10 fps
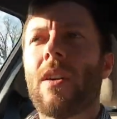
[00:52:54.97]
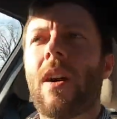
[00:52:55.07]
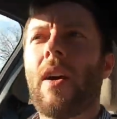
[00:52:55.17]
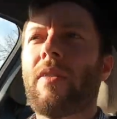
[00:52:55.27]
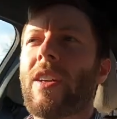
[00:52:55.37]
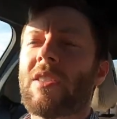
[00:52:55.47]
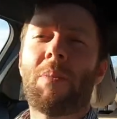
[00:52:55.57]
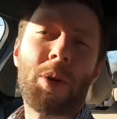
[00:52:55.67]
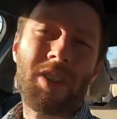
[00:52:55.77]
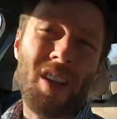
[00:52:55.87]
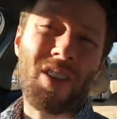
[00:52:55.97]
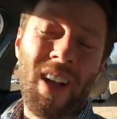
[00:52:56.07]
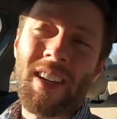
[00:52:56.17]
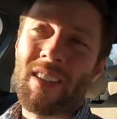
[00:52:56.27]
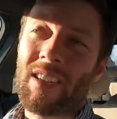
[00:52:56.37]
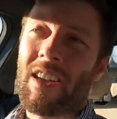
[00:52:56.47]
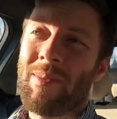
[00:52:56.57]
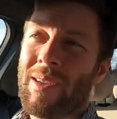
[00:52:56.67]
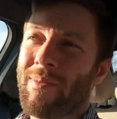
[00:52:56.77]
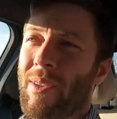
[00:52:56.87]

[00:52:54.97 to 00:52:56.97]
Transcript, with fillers: Uh, I've got some motorcycle content coming.